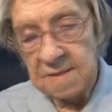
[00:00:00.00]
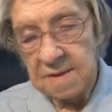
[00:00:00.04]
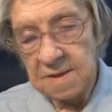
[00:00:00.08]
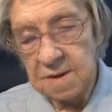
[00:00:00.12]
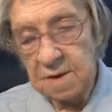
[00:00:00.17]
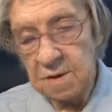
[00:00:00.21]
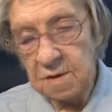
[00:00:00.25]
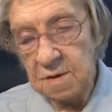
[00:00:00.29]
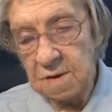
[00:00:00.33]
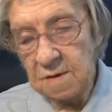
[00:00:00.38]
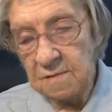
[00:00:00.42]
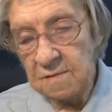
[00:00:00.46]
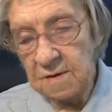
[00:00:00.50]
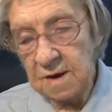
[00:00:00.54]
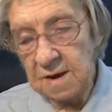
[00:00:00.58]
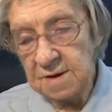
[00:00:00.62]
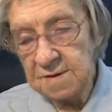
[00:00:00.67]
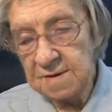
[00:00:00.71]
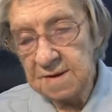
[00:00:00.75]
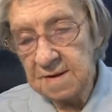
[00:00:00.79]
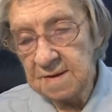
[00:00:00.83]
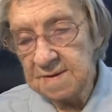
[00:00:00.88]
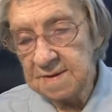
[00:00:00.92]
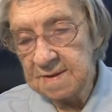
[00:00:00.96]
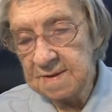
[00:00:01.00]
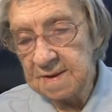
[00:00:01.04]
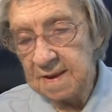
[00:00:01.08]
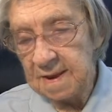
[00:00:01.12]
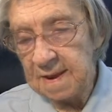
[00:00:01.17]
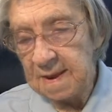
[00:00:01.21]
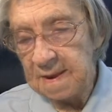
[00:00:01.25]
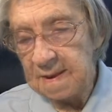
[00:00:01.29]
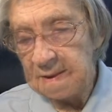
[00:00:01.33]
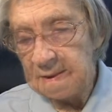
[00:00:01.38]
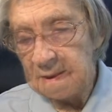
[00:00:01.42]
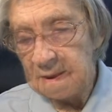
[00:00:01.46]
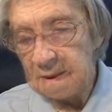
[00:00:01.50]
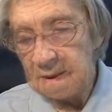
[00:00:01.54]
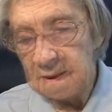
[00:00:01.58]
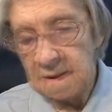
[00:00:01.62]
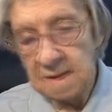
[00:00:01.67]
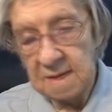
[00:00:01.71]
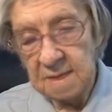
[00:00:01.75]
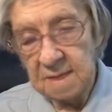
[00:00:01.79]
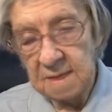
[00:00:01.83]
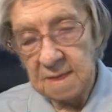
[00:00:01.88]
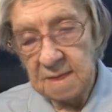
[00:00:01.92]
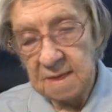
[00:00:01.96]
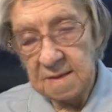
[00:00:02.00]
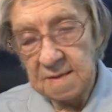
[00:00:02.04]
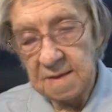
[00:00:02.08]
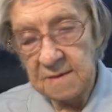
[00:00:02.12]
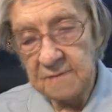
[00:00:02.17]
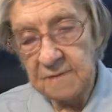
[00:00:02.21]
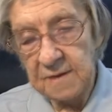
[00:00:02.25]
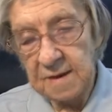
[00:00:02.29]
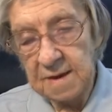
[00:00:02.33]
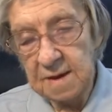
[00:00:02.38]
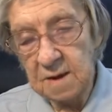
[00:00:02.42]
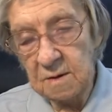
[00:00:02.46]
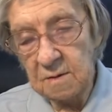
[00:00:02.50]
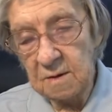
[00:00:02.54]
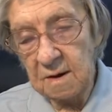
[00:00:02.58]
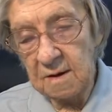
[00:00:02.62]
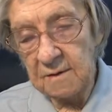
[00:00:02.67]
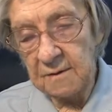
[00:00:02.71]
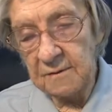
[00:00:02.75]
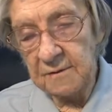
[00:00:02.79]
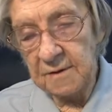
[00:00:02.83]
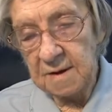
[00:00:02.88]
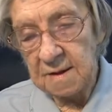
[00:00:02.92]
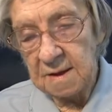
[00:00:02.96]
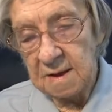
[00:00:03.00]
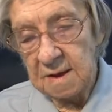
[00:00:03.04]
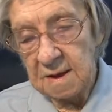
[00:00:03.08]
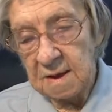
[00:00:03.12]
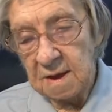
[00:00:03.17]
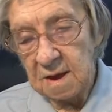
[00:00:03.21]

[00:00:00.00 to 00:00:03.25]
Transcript: the universal seed, the figure of